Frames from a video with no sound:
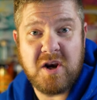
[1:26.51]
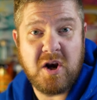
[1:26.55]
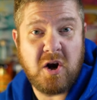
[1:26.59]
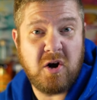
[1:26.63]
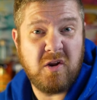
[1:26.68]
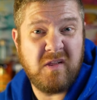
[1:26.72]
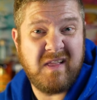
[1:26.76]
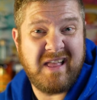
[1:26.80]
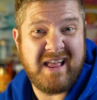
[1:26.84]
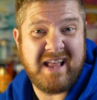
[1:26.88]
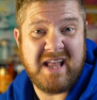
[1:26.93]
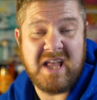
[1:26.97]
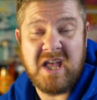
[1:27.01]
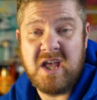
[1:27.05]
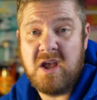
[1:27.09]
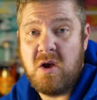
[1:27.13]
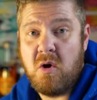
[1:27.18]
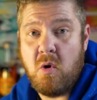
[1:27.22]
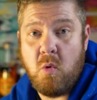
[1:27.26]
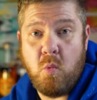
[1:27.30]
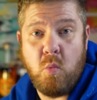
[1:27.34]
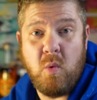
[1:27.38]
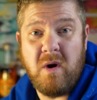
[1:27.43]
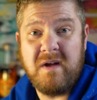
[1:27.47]
are like,
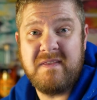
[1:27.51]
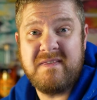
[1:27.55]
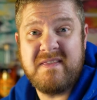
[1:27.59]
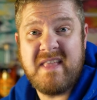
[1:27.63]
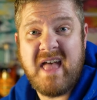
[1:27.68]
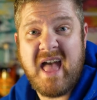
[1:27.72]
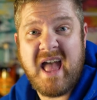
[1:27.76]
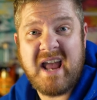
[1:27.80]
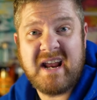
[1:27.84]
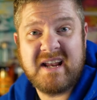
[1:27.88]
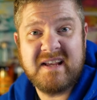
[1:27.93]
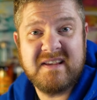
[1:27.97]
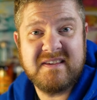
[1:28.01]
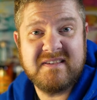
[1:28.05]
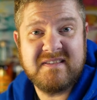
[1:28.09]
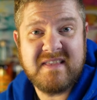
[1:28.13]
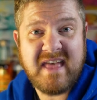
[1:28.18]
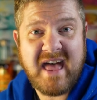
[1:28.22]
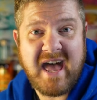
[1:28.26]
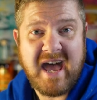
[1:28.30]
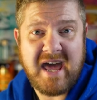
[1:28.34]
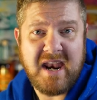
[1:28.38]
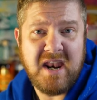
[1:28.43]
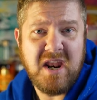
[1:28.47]
what in the heck is
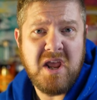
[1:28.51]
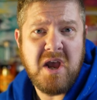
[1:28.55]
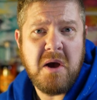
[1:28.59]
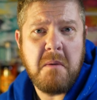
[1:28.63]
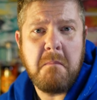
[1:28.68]
that?